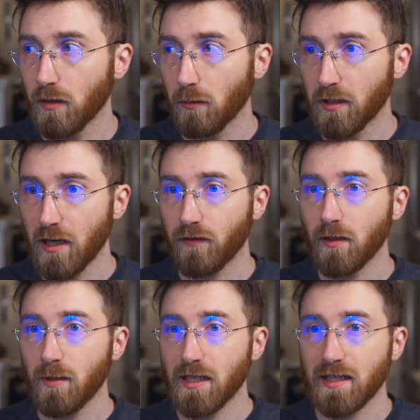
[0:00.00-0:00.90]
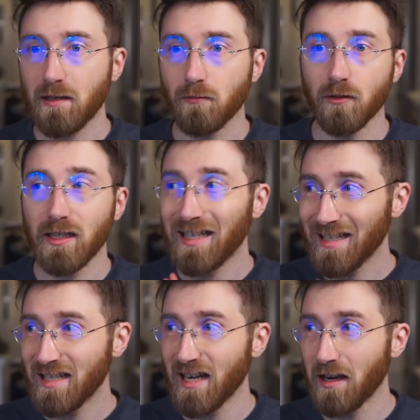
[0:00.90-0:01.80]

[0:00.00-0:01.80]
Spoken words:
There would definitely be a stable in